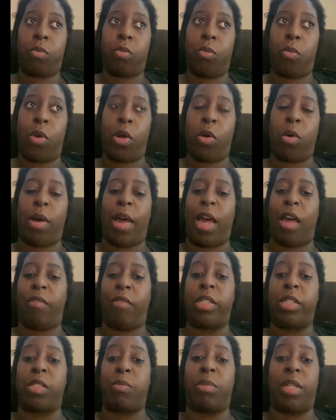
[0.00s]
will have
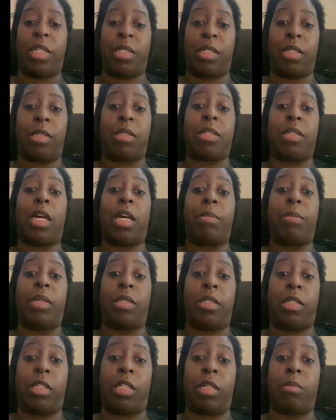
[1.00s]
his blessings coming
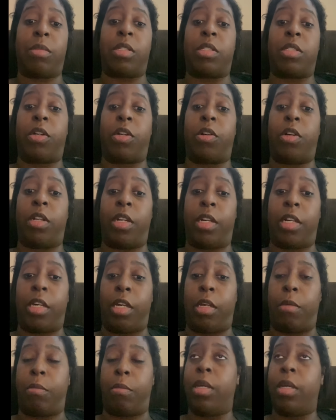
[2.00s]
to him, because they're going to
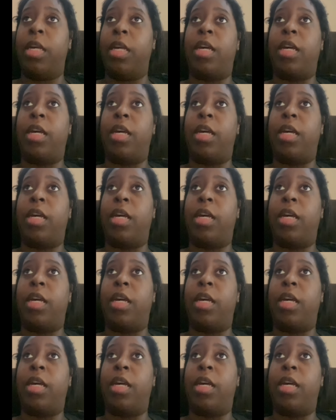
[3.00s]
come.